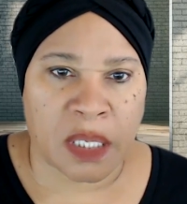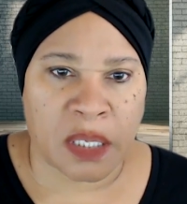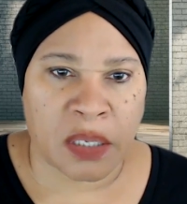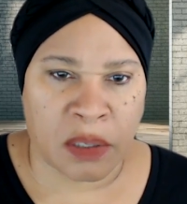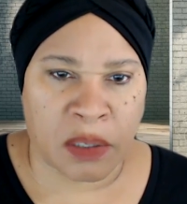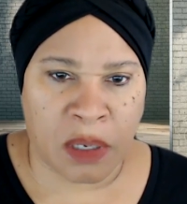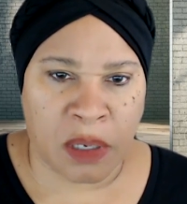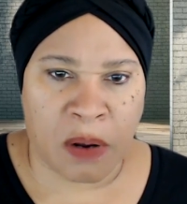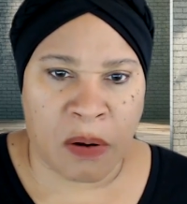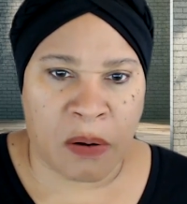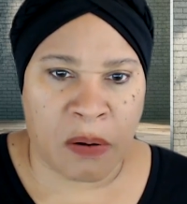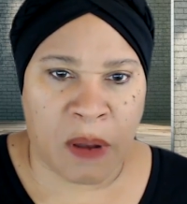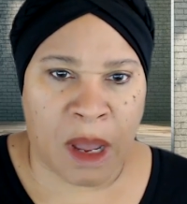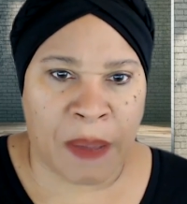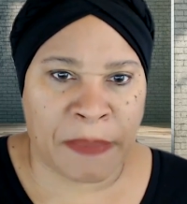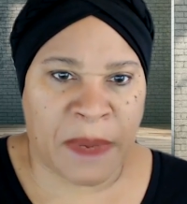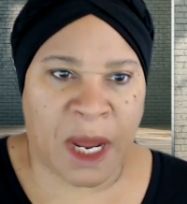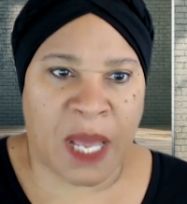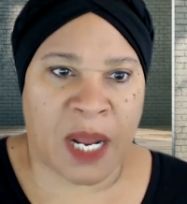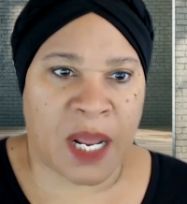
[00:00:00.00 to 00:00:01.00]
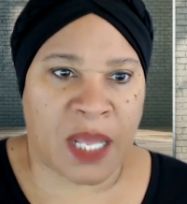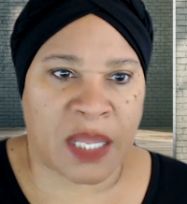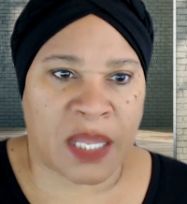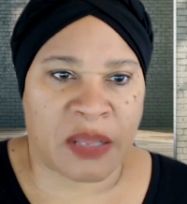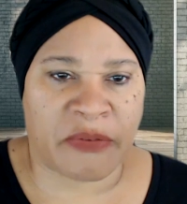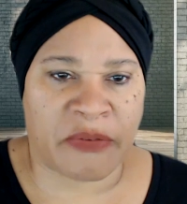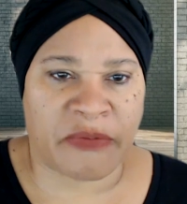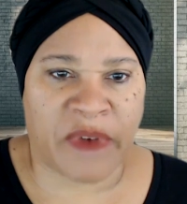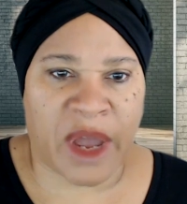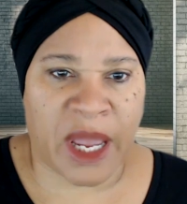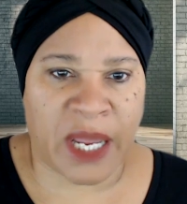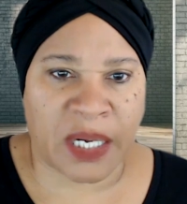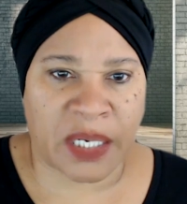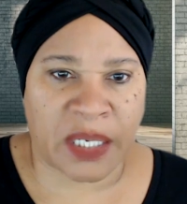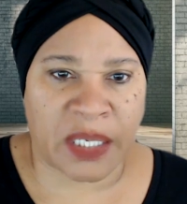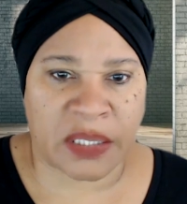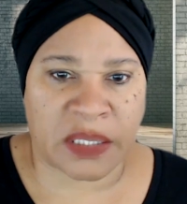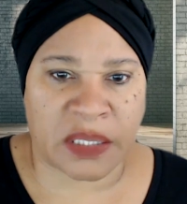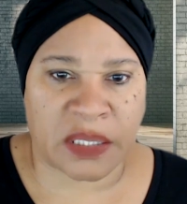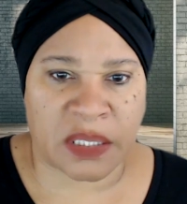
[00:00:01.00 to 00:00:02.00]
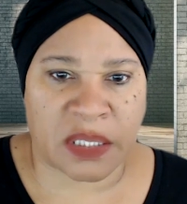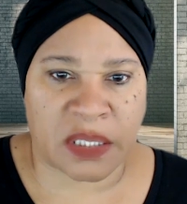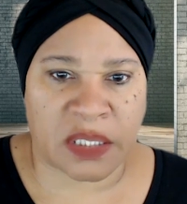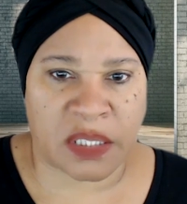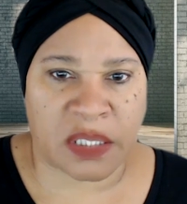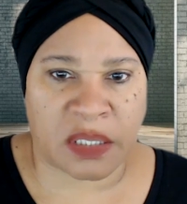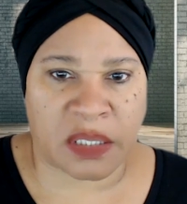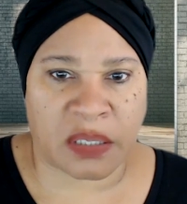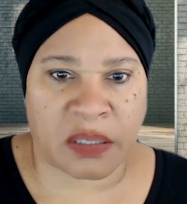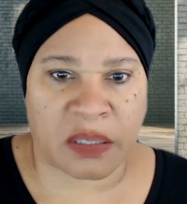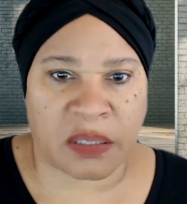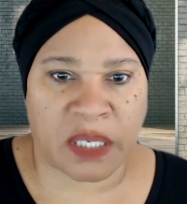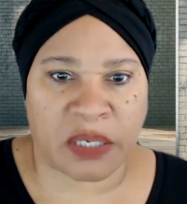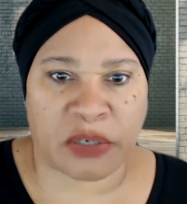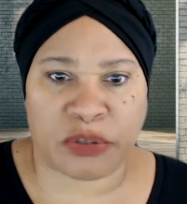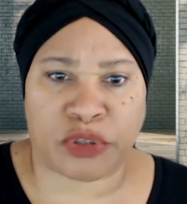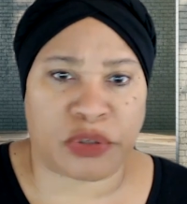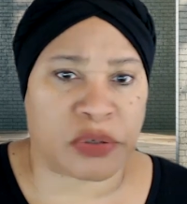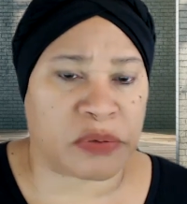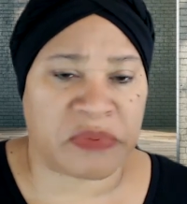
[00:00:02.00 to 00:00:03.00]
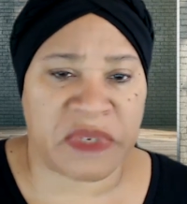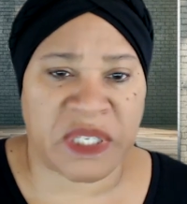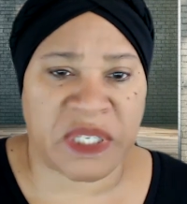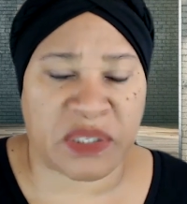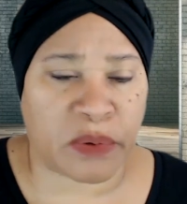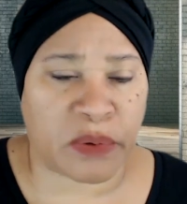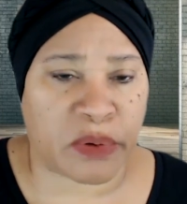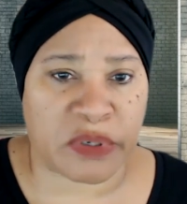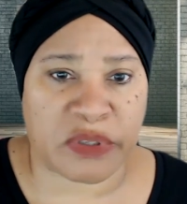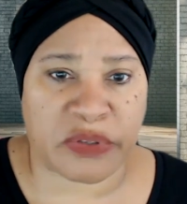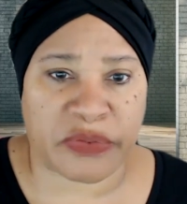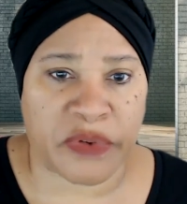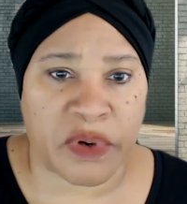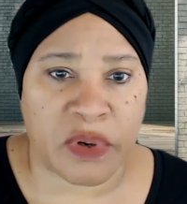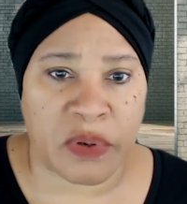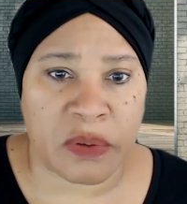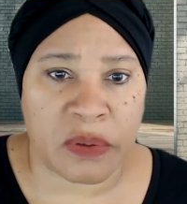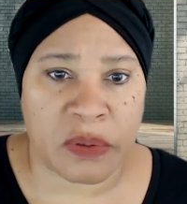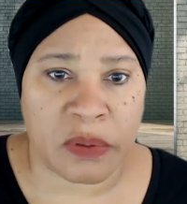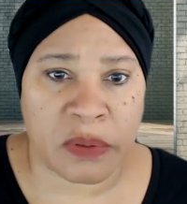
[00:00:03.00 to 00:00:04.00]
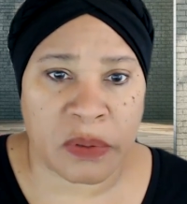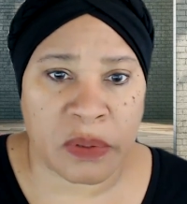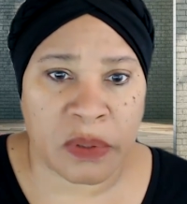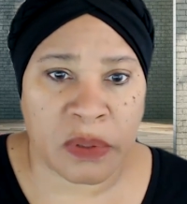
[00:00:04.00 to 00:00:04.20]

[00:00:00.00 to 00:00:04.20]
You know, I'm not on the invite list. She go, he goes, you're resourceful.